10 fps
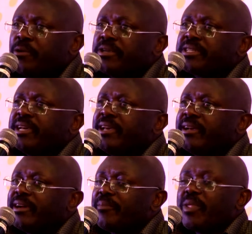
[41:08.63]
And
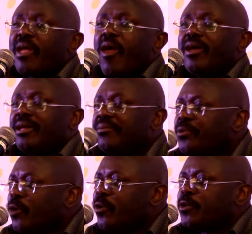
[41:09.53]
why are we not seeing
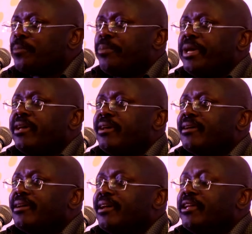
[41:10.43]
people
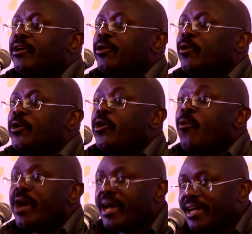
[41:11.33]
approaching the
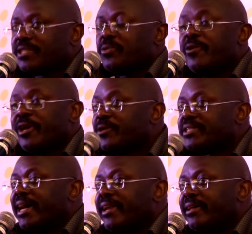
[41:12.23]
government
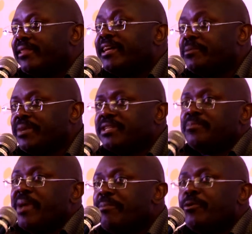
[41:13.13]
for
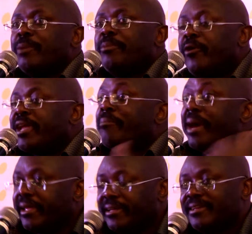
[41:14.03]
compensation? It's not
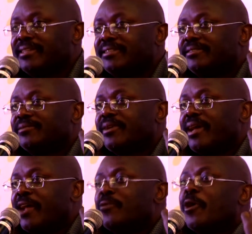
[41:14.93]
something I've come across yet,
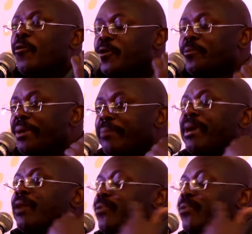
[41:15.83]
but it's well worth